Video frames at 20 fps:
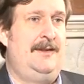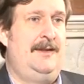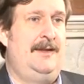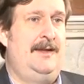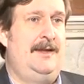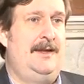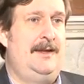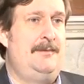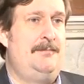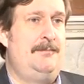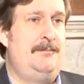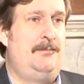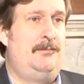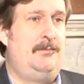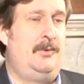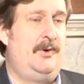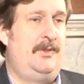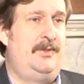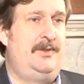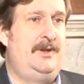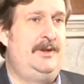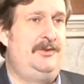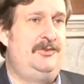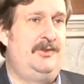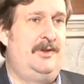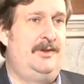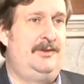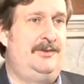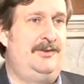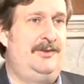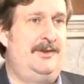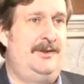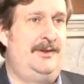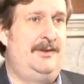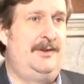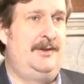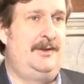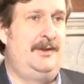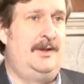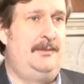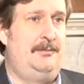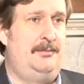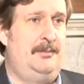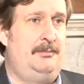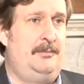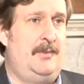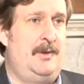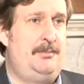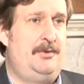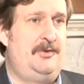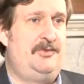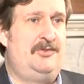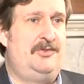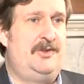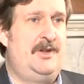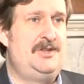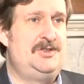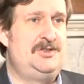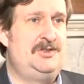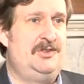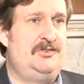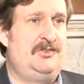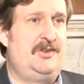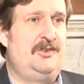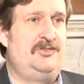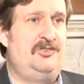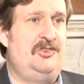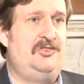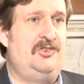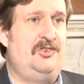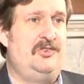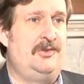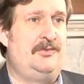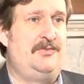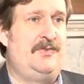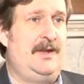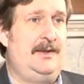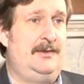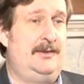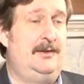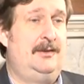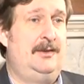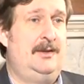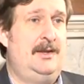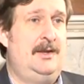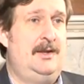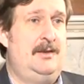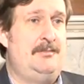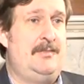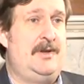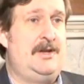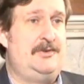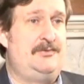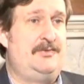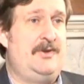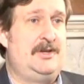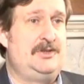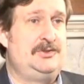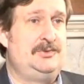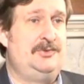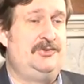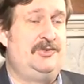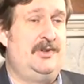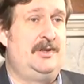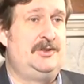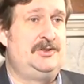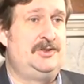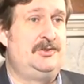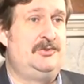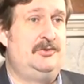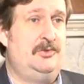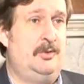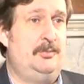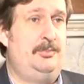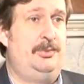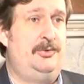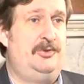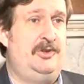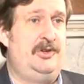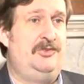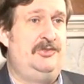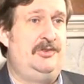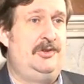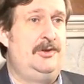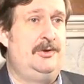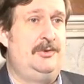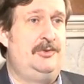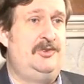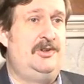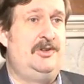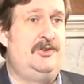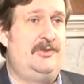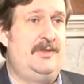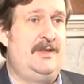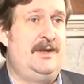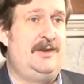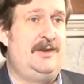One of the things that my presentation discusses is the fact that manufacturers are just not putting security into their